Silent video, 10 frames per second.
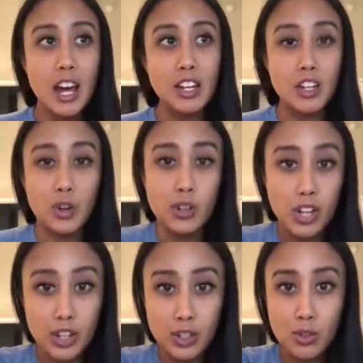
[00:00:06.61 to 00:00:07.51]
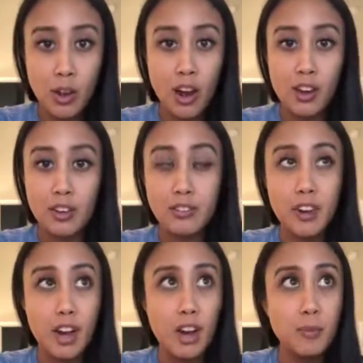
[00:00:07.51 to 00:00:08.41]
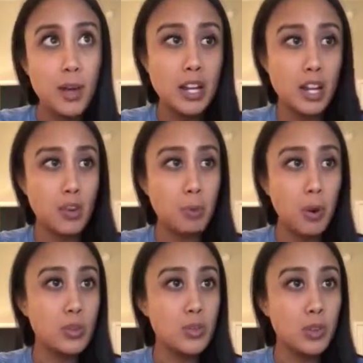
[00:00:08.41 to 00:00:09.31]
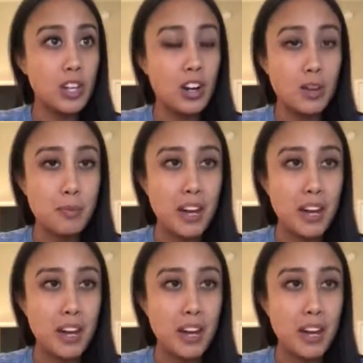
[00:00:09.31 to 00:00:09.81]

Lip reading: I know that I do have another post with it on,